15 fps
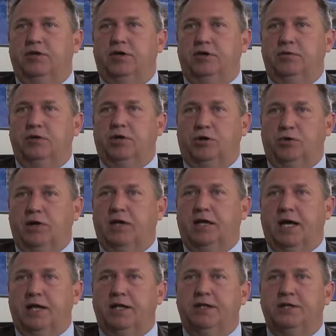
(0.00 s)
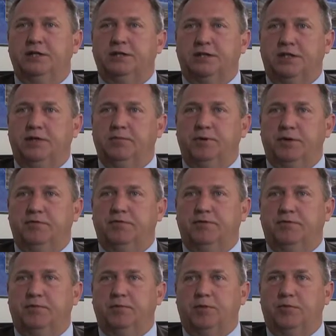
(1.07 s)
are great candidates to get
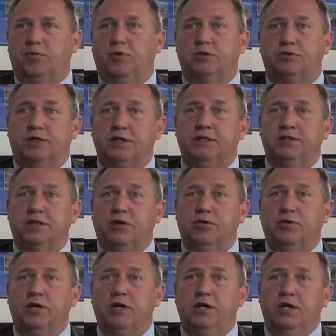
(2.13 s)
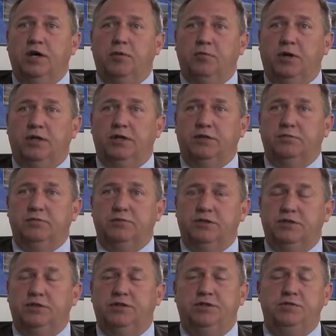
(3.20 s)
benefit from our foreign trade zone, but
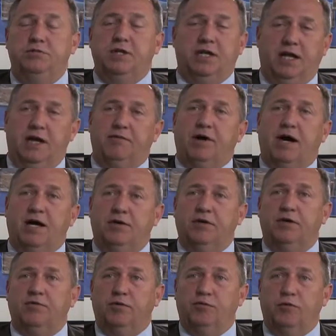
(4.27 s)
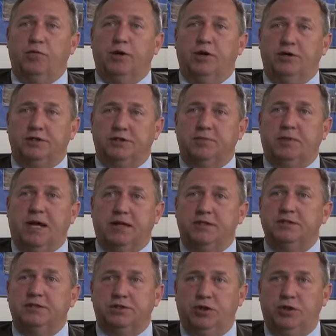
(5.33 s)
didn't have a high level of awareness about it.